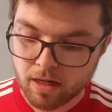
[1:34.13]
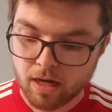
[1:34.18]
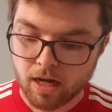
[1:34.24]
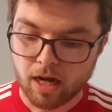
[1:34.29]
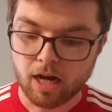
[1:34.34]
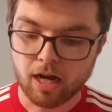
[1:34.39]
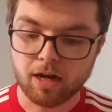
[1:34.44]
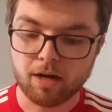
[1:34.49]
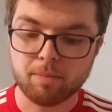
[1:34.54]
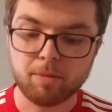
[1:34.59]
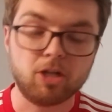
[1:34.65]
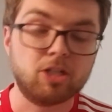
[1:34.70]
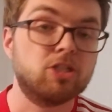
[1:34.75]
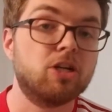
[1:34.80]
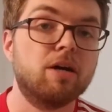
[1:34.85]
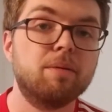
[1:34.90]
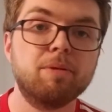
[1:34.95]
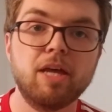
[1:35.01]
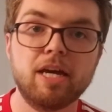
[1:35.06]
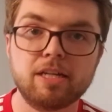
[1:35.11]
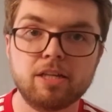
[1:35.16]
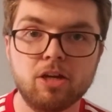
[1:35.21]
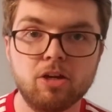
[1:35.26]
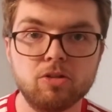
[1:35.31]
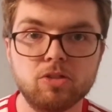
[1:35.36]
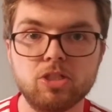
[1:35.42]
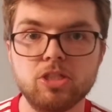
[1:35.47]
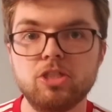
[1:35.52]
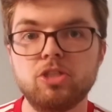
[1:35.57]
On top of that,
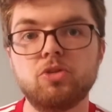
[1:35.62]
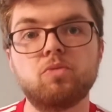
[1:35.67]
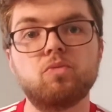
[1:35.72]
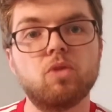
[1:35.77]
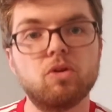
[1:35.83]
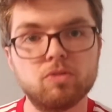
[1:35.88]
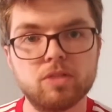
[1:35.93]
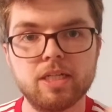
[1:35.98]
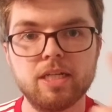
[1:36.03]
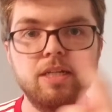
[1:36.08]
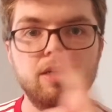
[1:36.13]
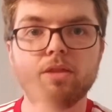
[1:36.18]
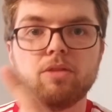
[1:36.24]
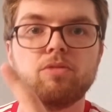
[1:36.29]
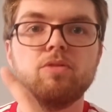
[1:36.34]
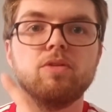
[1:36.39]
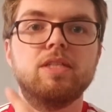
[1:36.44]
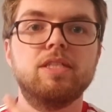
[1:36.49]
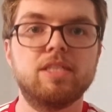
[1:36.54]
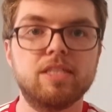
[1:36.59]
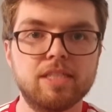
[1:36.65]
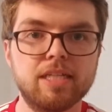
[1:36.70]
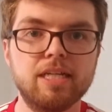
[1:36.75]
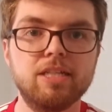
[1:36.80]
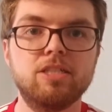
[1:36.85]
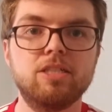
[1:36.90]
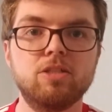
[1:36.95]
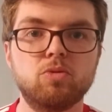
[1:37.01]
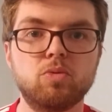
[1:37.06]
coaches, you're rotating through these
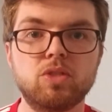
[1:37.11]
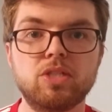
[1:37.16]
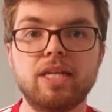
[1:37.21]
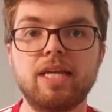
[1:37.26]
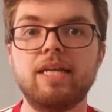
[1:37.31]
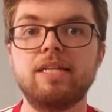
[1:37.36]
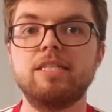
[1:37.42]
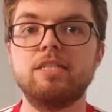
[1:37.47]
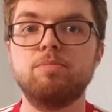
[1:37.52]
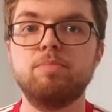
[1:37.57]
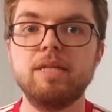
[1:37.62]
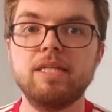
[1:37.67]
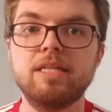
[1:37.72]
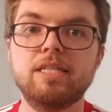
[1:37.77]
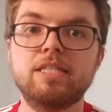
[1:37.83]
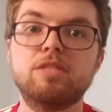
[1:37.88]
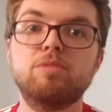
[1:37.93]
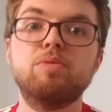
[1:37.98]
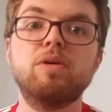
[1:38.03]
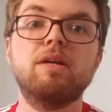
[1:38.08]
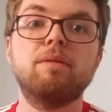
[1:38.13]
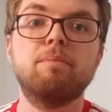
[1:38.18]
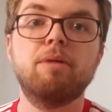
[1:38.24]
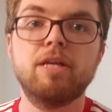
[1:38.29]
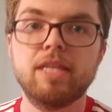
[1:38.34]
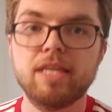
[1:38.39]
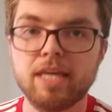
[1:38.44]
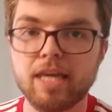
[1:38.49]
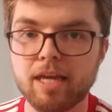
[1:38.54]
stations, which again is being explained by
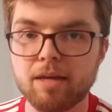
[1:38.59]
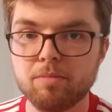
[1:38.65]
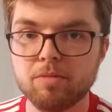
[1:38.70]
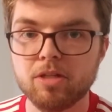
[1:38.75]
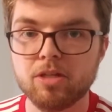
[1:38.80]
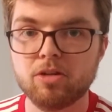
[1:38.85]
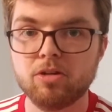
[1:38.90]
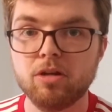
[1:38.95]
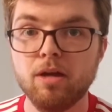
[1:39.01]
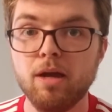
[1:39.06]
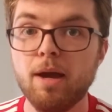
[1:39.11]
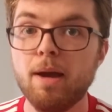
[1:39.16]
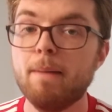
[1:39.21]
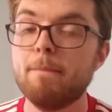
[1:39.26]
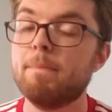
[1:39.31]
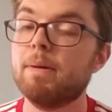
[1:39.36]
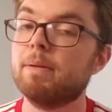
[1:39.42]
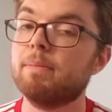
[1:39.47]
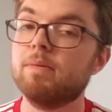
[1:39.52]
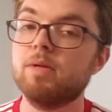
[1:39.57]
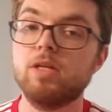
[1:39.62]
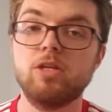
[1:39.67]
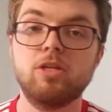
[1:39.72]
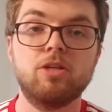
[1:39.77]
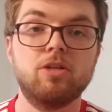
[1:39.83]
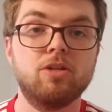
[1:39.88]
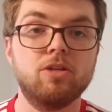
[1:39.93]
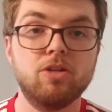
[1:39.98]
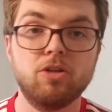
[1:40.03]
the game leader, but
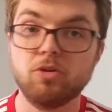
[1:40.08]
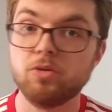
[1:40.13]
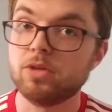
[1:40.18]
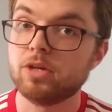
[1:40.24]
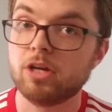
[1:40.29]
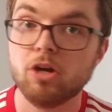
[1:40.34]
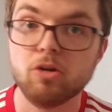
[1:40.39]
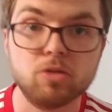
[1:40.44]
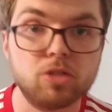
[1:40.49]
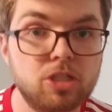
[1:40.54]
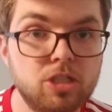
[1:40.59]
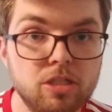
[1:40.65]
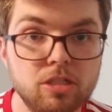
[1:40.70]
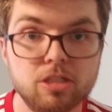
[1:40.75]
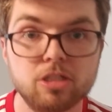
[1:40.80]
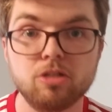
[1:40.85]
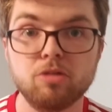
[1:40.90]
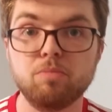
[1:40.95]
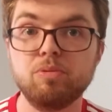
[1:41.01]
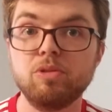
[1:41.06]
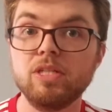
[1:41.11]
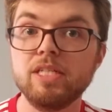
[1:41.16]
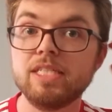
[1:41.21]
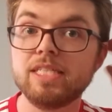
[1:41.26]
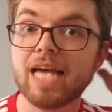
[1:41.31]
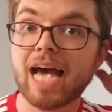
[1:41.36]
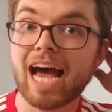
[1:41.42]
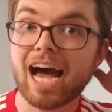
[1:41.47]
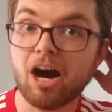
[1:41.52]
you're the coach, so
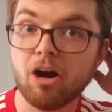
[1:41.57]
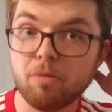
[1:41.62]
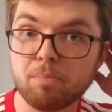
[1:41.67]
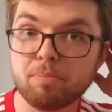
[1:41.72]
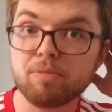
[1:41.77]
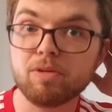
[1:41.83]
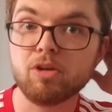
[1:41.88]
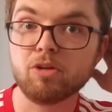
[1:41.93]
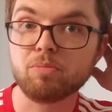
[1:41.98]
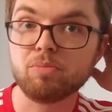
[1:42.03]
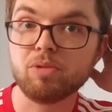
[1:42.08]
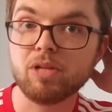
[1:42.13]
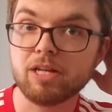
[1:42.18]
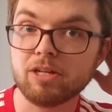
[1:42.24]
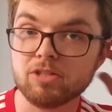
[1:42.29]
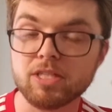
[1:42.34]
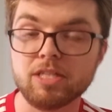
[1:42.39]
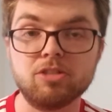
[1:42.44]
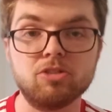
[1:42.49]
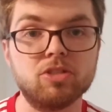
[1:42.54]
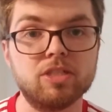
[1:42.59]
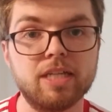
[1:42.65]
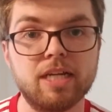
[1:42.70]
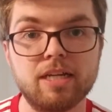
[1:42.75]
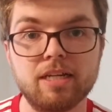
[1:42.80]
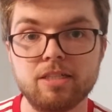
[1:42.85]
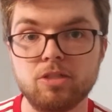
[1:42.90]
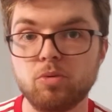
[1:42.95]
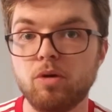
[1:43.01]
please help your players
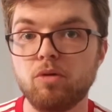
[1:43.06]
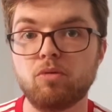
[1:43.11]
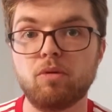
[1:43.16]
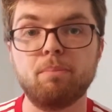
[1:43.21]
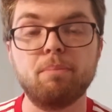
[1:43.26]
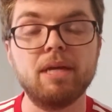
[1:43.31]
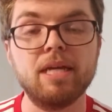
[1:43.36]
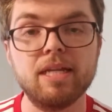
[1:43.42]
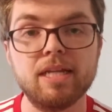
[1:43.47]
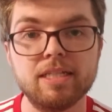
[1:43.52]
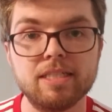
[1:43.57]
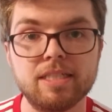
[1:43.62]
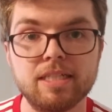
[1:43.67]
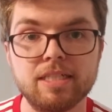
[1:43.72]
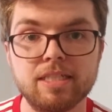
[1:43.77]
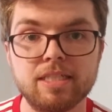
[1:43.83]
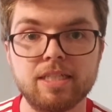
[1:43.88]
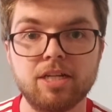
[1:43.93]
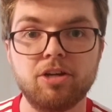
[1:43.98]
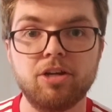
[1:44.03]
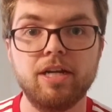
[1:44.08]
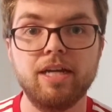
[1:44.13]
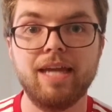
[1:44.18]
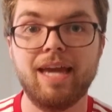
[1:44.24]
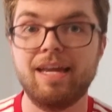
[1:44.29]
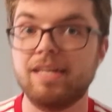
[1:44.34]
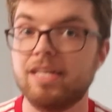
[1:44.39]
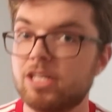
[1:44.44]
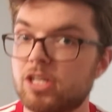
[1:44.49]
understand as well, repeat it as necessary,
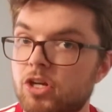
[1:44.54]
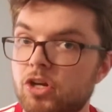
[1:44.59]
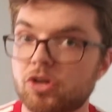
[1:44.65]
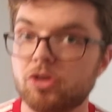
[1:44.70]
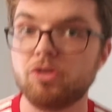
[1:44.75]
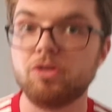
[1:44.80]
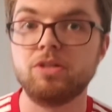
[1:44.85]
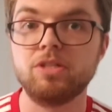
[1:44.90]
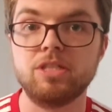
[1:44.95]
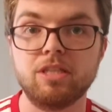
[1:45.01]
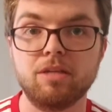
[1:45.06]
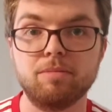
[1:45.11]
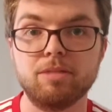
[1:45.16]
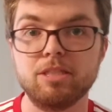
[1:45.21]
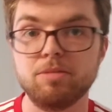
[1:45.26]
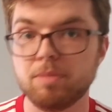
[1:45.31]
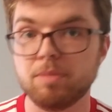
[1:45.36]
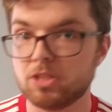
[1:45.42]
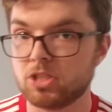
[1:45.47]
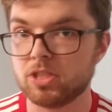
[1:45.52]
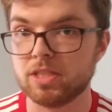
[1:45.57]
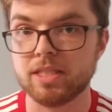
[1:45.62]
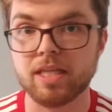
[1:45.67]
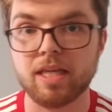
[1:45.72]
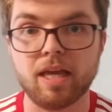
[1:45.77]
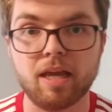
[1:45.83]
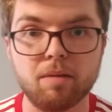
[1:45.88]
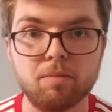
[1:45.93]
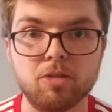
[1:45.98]
and encourage them as much as the
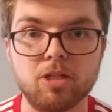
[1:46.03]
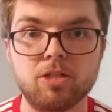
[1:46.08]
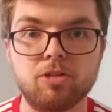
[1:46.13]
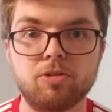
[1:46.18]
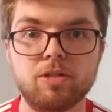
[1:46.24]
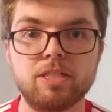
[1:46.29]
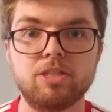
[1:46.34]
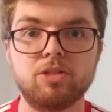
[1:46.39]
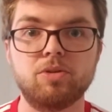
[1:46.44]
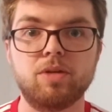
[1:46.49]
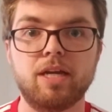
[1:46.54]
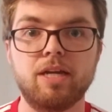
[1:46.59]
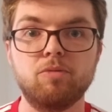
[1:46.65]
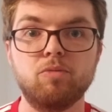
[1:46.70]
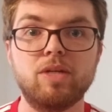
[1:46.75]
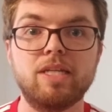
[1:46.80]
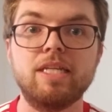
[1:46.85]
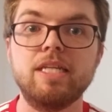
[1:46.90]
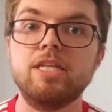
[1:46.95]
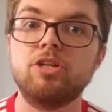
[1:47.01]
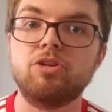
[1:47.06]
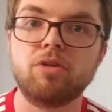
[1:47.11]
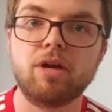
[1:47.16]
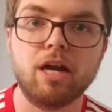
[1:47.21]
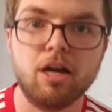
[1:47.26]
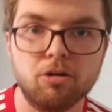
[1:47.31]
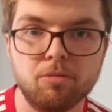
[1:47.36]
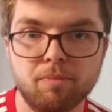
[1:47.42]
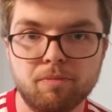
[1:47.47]
game leader is, okay? We need your
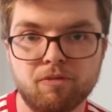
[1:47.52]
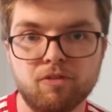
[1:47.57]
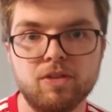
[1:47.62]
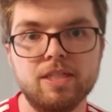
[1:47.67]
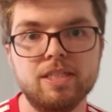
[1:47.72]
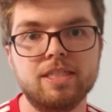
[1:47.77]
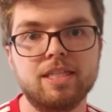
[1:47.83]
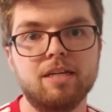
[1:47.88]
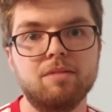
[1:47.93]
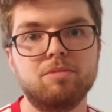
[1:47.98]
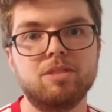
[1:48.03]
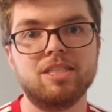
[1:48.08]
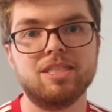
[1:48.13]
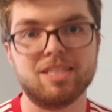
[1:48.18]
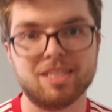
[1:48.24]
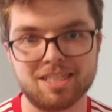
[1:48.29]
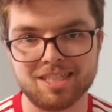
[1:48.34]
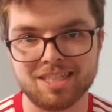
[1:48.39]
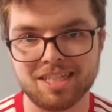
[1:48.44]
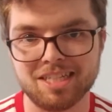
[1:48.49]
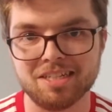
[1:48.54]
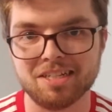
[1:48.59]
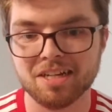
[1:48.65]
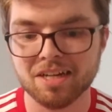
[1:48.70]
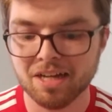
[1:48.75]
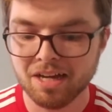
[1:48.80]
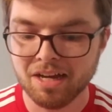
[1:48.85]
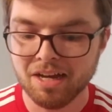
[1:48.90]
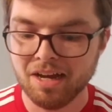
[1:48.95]
help for these games to succeed.
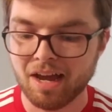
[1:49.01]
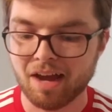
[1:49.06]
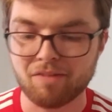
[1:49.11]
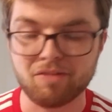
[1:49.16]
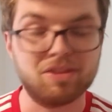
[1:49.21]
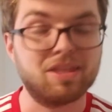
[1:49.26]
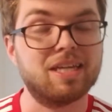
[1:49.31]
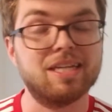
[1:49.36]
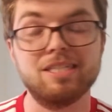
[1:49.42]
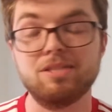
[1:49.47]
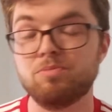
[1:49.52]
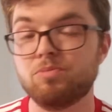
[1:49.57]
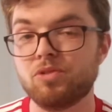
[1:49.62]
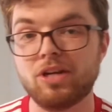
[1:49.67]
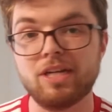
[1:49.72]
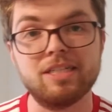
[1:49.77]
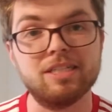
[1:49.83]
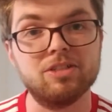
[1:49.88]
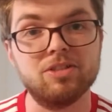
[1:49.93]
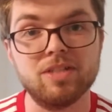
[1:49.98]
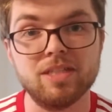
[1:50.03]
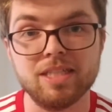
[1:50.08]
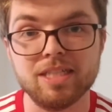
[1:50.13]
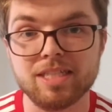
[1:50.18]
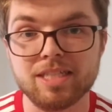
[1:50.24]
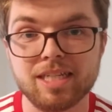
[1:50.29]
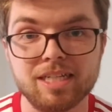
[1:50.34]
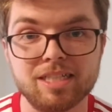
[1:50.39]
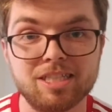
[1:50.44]
Everything is brand new to
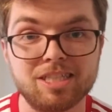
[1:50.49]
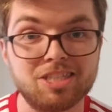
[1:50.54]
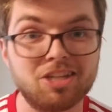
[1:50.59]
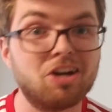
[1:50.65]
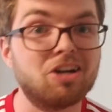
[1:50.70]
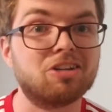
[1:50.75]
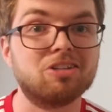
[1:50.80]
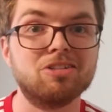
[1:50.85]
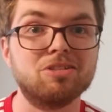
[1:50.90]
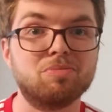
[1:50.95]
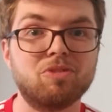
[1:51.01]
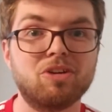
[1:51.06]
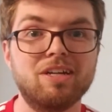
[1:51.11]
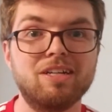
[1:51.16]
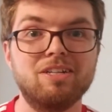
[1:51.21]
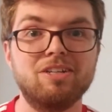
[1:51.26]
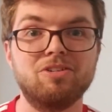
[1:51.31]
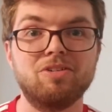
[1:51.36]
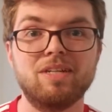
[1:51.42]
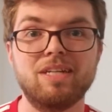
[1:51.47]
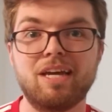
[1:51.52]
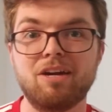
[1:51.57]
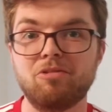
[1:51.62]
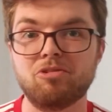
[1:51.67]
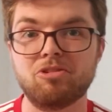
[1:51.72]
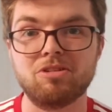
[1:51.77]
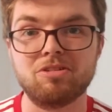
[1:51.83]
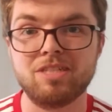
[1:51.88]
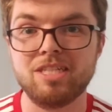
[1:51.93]
these kids. Soccer is brand new, and now
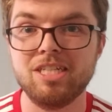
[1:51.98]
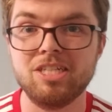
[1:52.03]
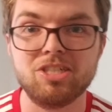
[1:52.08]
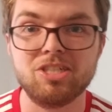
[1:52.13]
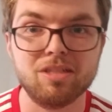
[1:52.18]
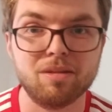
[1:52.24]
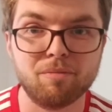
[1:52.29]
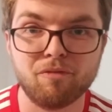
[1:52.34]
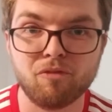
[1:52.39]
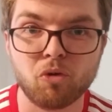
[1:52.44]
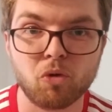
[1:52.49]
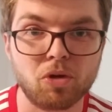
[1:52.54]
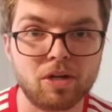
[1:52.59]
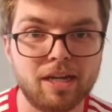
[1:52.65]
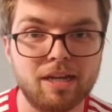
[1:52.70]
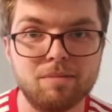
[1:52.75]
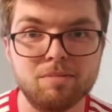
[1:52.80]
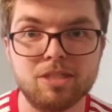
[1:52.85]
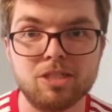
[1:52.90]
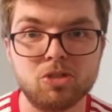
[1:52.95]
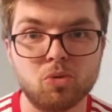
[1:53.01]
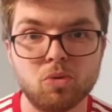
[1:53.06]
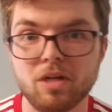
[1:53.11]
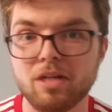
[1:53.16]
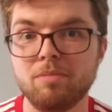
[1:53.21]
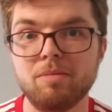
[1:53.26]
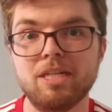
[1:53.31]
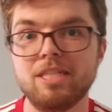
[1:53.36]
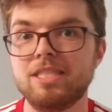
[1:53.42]
we're teaching them 4 games in
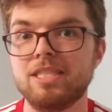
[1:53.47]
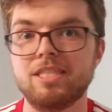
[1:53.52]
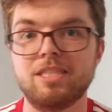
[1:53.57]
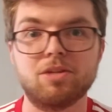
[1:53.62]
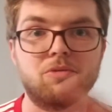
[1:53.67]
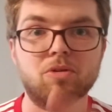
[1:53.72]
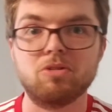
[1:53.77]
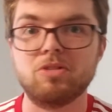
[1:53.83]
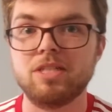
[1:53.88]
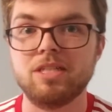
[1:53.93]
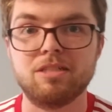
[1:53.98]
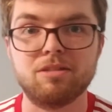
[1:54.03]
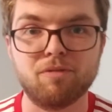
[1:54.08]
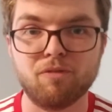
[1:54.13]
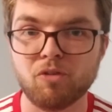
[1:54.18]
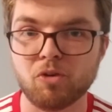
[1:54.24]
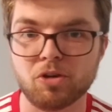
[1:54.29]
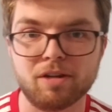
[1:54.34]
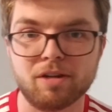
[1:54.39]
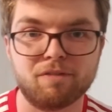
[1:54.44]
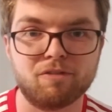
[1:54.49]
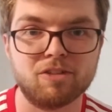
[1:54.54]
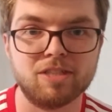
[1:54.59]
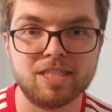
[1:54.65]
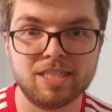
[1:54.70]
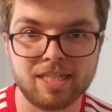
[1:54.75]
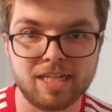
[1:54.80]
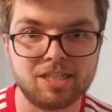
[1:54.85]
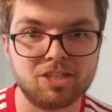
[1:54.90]
20 minutes as they rotate to 4 different
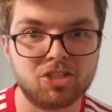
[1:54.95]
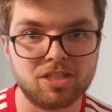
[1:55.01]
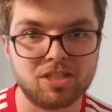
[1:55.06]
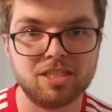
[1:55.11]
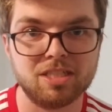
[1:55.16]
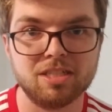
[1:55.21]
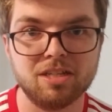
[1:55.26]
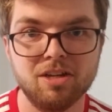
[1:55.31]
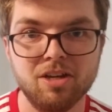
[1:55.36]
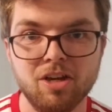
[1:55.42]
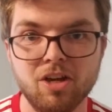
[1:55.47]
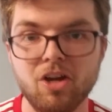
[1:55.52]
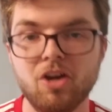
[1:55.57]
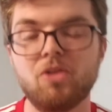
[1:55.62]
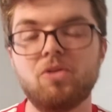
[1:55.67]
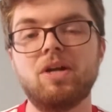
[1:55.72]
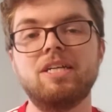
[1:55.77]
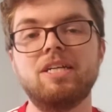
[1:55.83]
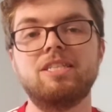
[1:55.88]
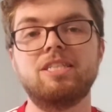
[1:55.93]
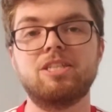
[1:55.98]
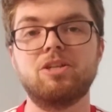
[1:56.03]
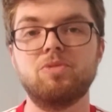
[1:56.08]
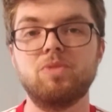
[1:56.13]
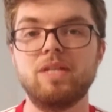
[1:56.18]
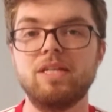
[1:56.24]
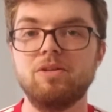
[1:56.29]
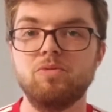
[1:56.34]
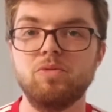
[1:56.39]
stations, right? So
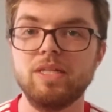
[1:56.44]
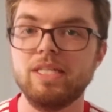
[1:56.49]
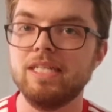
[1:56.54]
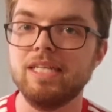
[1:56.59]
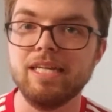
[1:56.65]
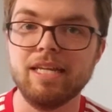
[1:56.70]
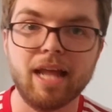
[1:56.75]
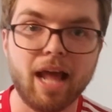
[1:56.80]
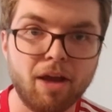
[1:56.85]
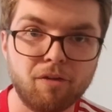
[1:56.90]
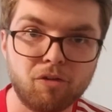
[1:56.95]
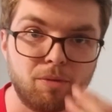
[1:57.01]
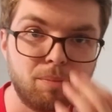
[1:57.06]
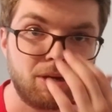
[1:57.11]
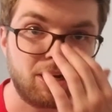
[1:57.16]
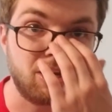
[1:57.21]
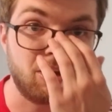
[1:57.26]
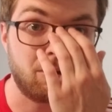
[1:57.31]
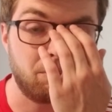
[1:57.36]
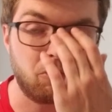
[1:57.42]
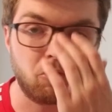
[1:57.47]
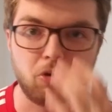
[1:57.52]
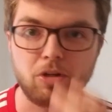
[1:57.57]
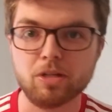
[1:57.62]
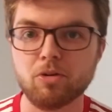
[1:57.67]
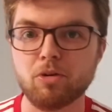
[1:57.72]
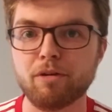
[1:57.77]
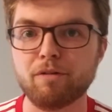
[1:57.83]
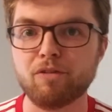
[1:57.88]
we need everybody on board
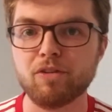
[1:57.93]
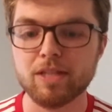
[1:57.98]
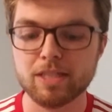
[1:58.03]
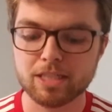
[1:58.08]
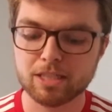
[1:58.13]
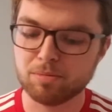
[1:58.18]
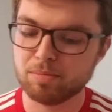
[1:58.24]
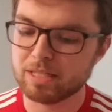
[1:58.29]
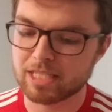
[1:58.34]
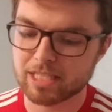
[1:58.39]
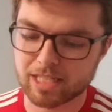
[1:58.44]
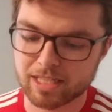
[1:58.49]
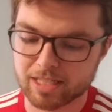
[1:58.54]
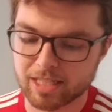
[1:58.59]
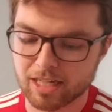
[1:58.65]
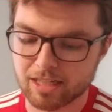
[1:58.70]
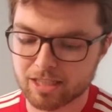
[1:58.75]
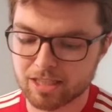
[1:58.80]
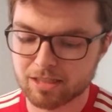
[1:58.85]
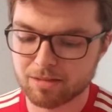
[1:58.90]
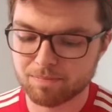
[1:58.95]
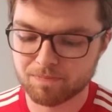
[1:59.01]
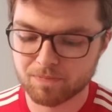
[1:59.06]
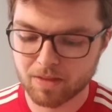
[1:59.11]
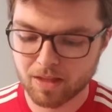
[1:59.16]
in order for this to be a success.